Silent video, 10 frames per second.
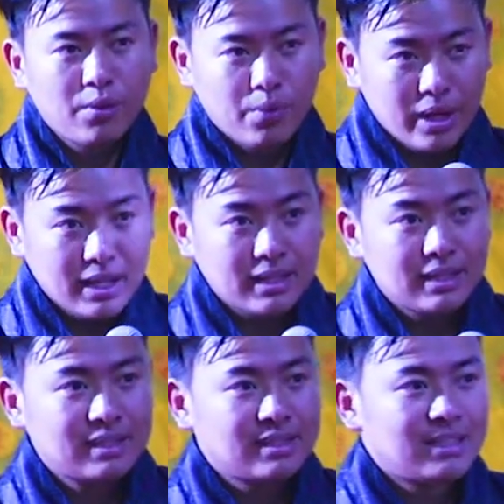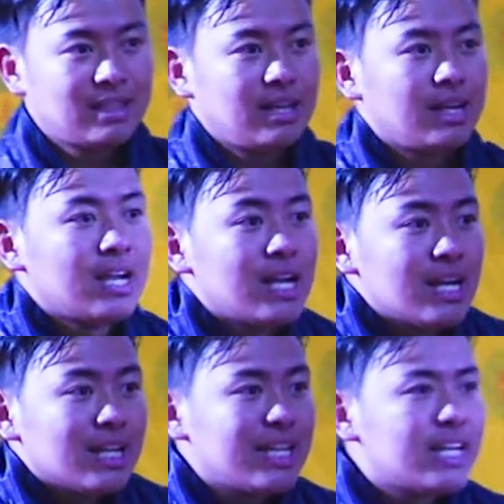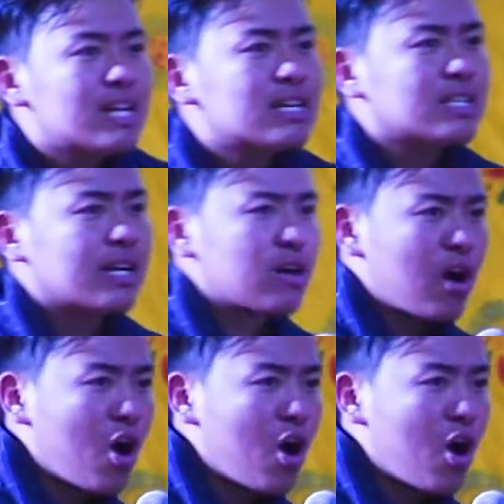Well, leaders are